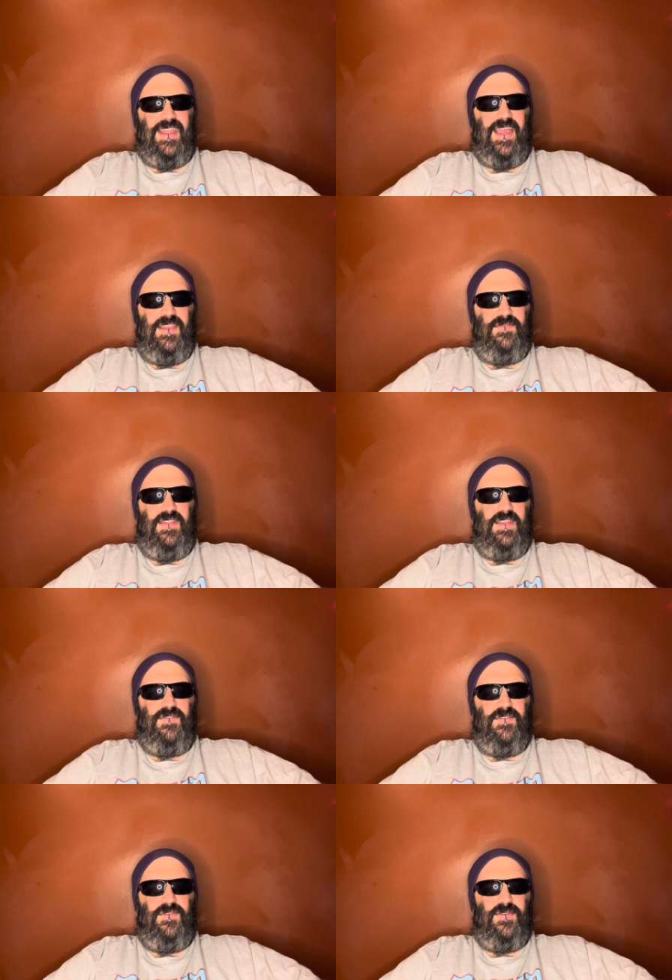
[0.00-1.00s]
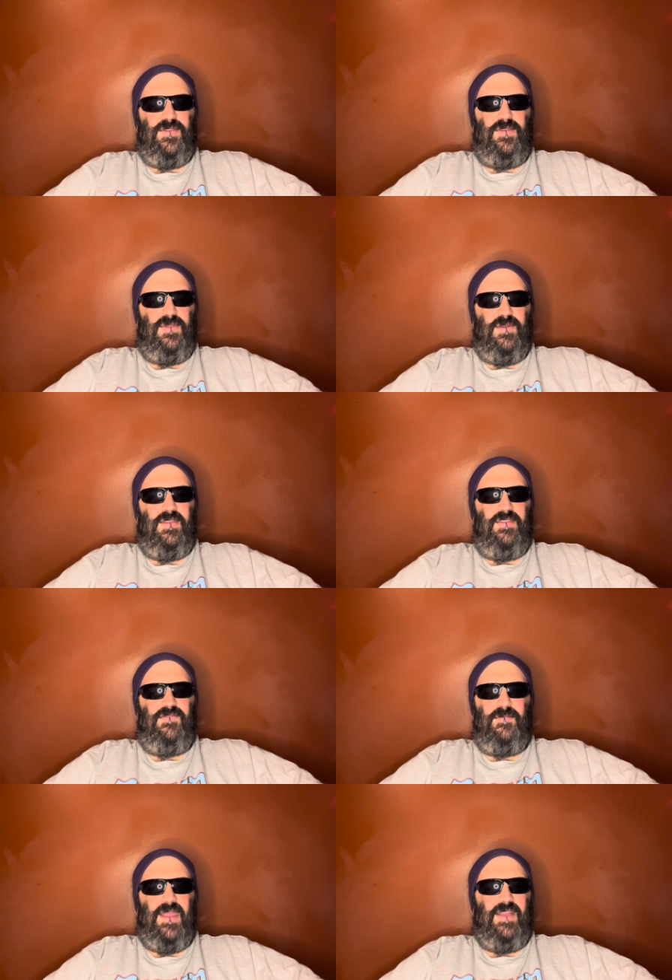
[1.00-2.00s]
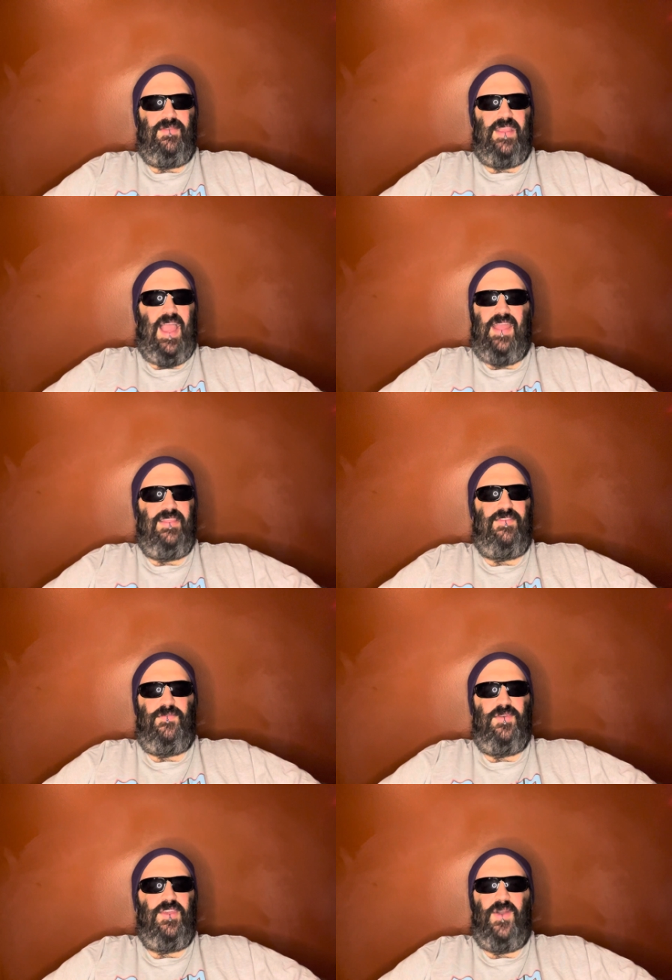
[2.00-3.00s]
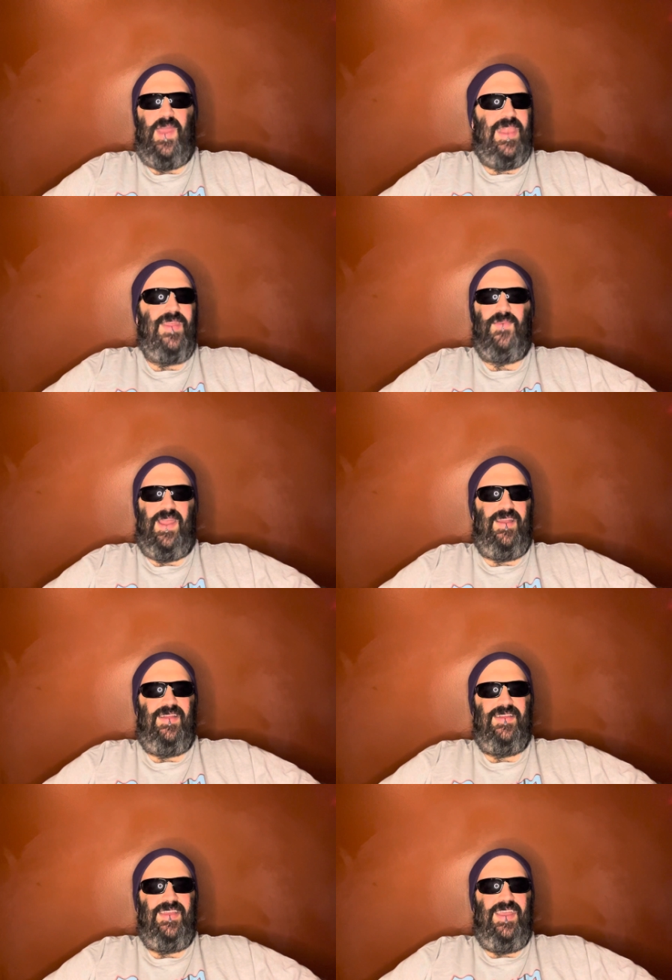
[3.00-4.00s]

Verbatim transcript: It kind of felt like for the first two thirds of the film, I was like, I, this film could go anywhere.